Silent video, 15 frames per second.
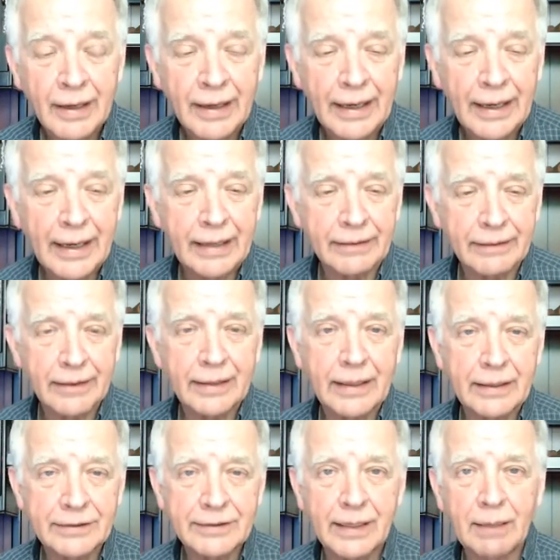And then I
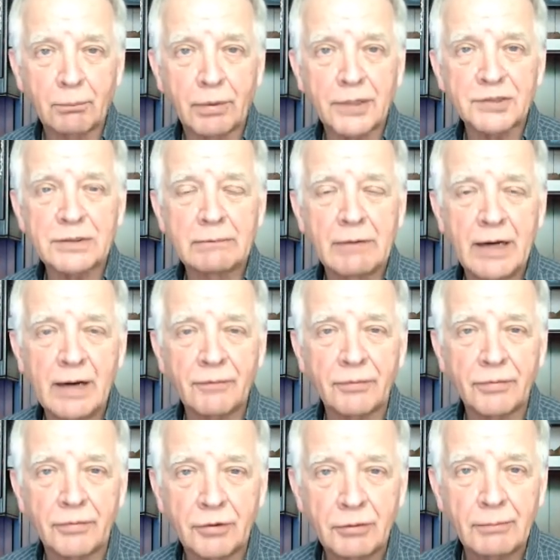brushed him off and
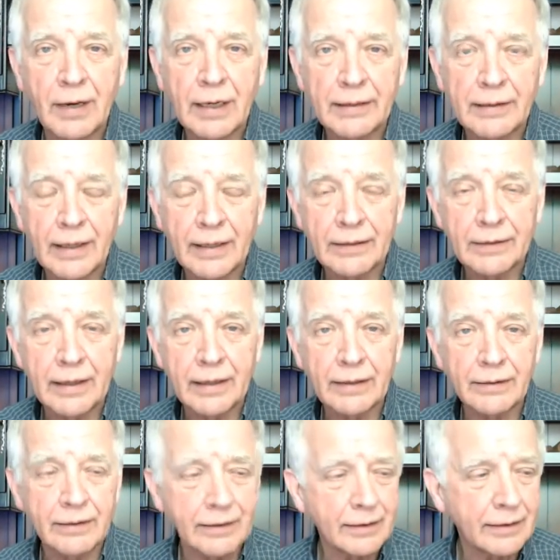threw him on, on, on,
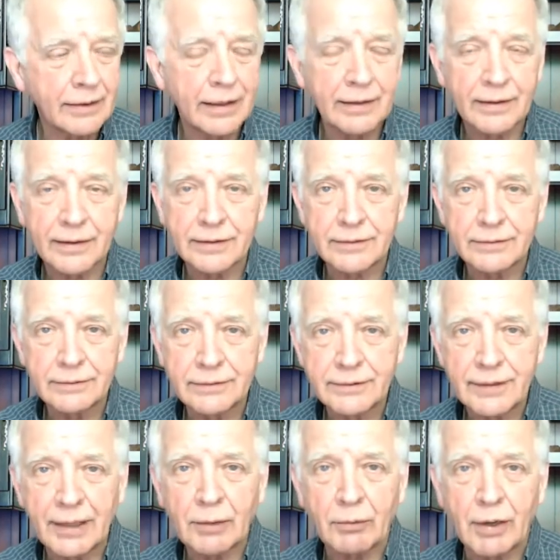the, on the
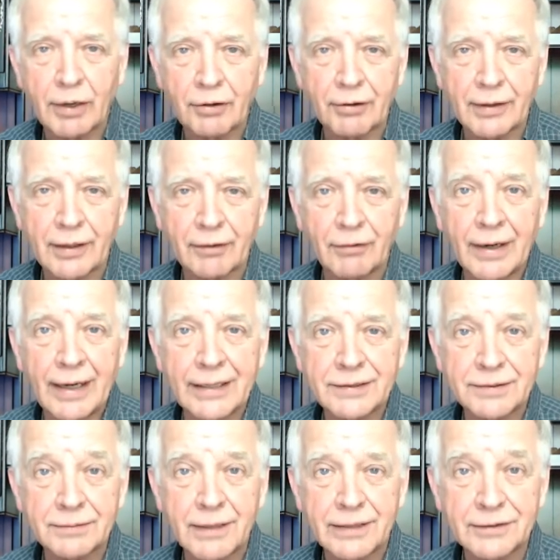sidewalk or the grass
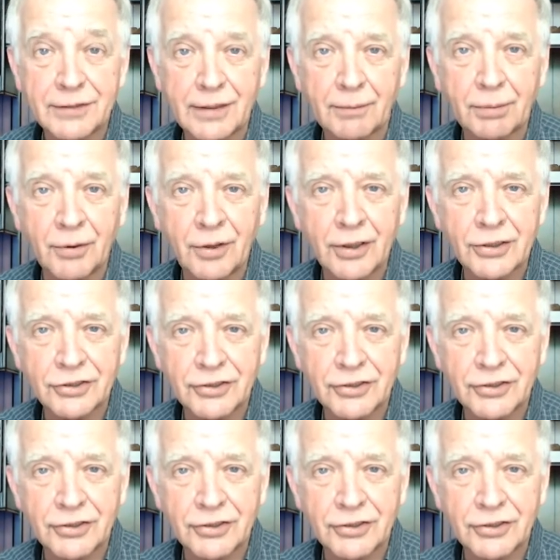next to the porch.